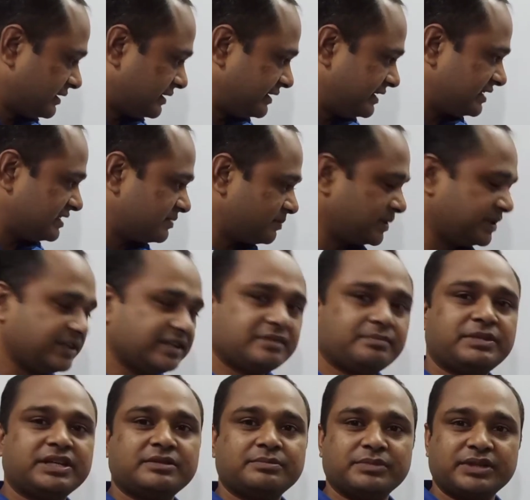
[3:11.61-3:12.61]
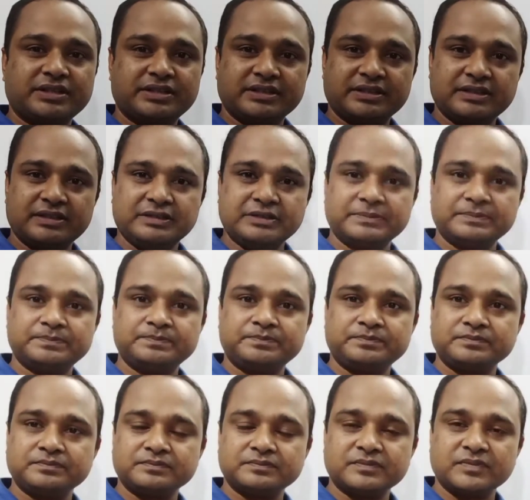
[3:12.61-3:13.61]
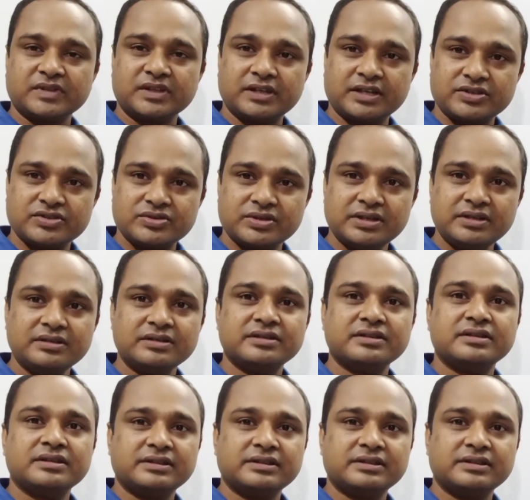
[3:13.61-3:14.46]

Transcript: Explain mathematically. Listen,